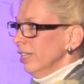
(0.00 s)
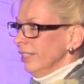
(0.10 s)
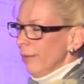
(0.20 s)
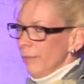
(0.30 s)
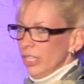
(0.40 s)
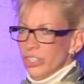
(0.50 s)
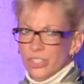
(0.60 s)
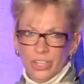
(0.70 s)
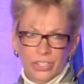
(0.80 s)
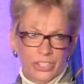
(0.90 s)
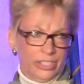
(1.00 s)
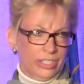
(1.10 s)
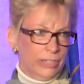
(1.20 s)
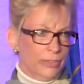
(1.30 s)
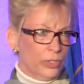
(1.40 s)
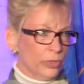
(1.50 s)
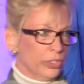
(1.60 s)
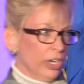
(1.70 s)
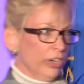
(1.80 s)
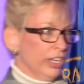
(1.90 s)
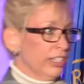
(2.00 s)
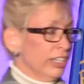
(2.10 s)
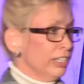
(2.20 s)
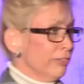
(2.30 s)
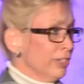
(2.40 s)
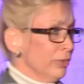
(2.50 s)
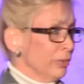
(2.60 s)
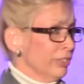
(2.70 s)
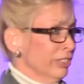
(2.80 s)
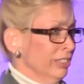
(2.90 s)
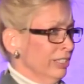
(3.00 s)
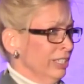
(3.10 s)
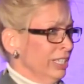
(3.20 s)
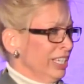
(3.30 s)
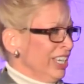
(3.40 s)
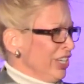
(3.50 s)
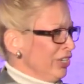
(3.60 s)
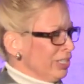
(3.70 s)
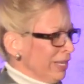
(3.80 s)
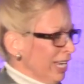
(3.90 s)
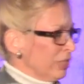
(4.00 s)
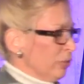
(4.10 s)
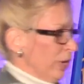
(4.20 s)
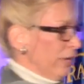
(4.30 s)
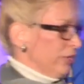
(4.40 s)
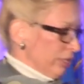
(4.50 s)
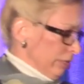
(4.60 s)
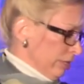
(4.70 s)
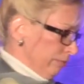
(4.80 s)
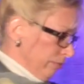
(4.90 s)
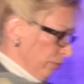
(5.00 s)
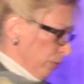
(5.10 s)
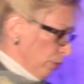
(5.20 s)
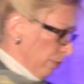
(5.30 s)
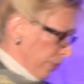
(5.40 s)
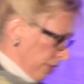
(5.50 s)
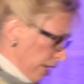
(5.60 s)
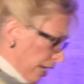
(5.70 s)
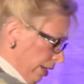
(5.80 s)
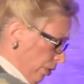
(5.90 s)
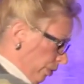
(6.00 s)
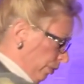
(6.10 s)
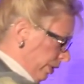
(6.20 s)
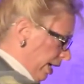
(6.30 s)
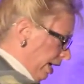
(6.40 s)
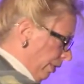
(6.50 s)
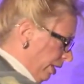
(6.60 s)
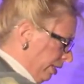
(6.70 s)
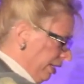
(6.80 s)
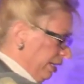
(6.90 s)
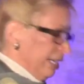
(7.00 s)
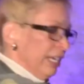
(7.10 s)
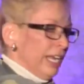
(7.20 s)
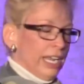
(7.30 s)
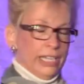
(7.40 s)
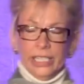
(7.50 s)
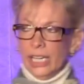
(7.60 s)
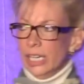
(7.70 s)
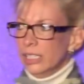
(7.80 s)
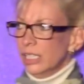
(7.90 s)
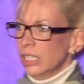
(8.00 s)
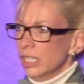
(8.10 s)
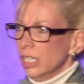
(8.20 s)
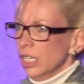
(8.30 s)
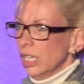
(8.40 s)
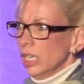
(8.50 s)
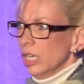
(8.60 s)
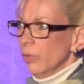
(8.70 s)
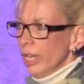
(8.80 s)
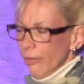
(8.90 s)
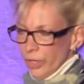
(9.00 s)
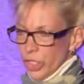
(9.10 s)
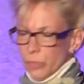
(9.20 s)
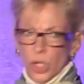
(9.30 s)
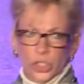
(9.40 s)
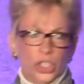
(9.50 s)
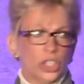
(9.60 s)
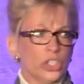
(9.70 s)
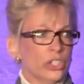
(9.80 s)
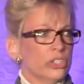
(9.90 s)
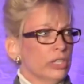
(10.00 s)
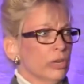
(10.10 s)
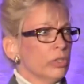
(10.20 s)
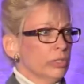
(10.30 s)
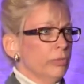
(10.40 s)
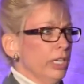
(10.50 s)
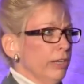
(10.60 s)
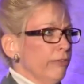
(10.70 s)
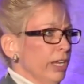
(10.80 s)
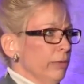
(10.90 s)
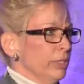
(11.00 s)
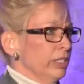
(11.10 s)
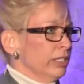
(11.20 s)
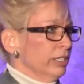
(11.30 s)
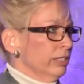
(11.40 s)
That means churches, individual charities, and individuals. Used to be, gosh, when I grew up in northwest Iowa, and we had very small churches, and there were some needy families.